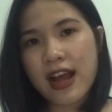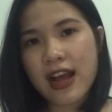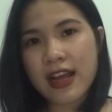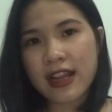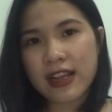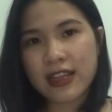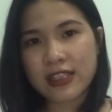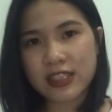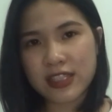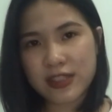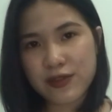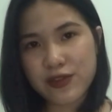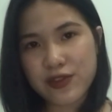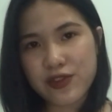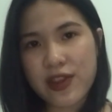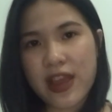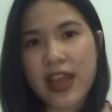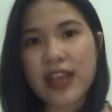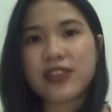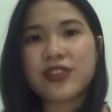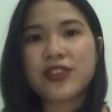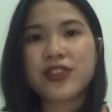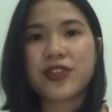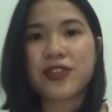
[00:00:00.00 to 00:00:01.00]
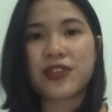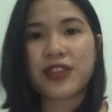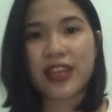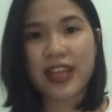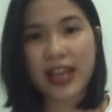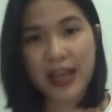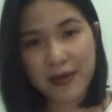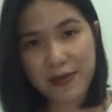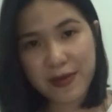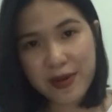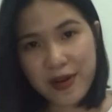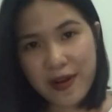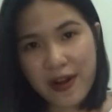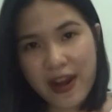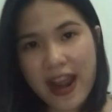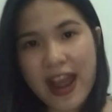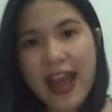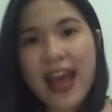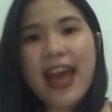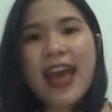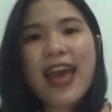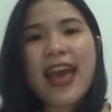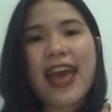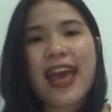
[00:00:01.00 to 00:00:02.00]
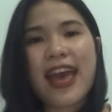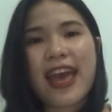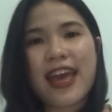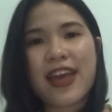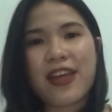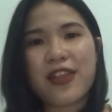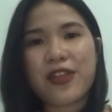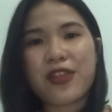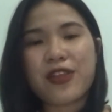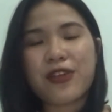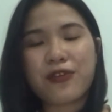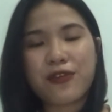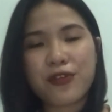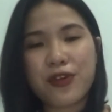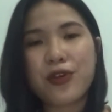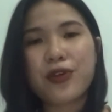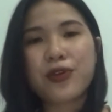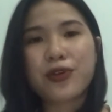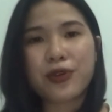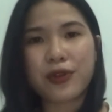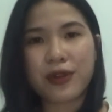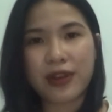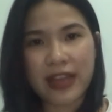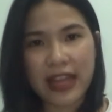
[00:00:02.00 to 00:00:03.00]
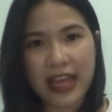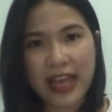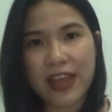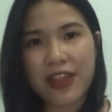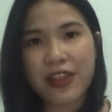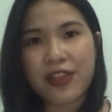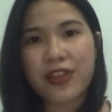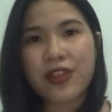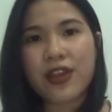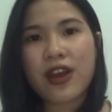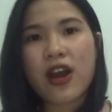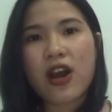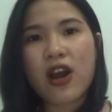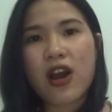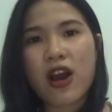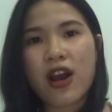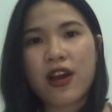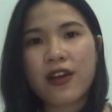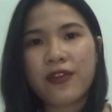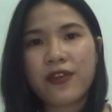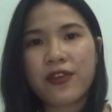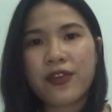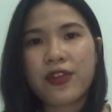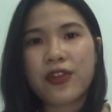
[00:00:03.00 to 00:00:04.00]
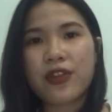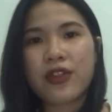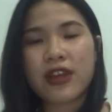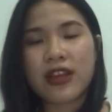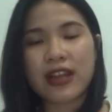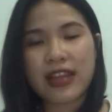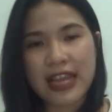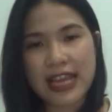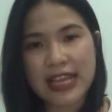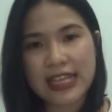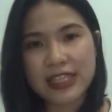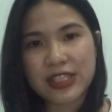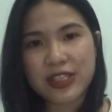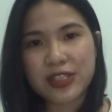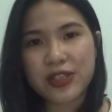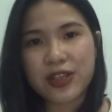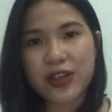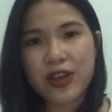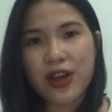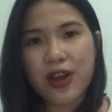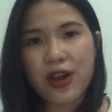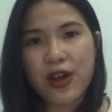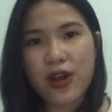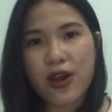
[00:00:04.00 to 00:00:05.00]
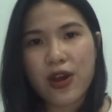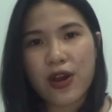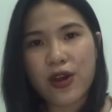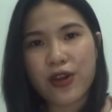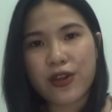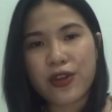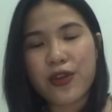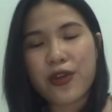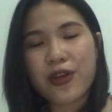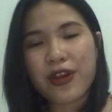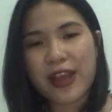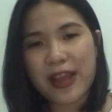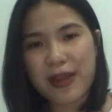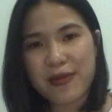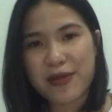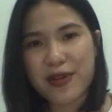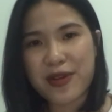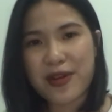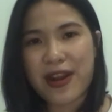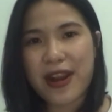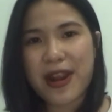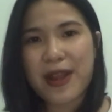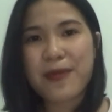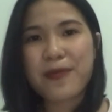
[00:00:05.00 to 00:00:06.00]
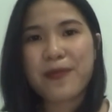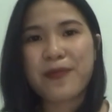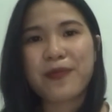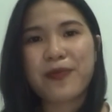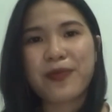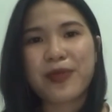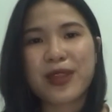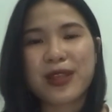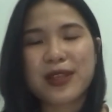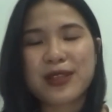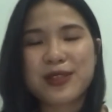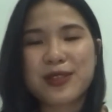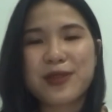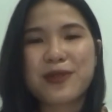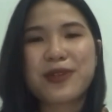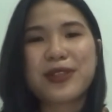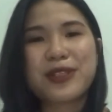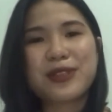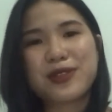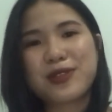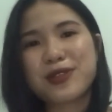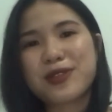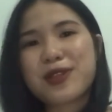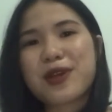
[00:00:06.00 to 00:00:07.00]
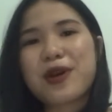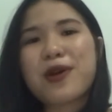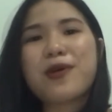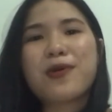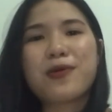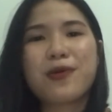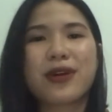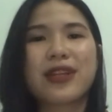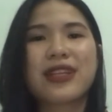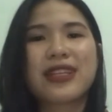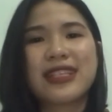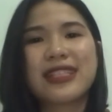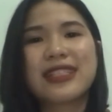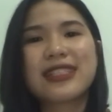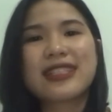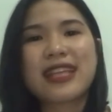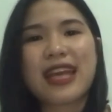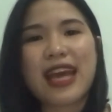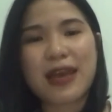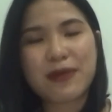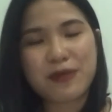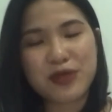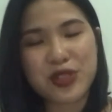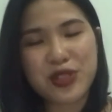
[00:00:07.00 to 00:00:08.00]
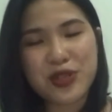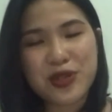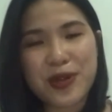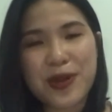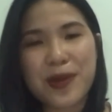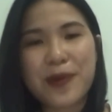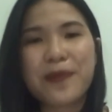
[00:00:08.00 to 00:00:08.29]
subject to the camera, and the focal length of the lens on your camera. So we need to know what is aperture.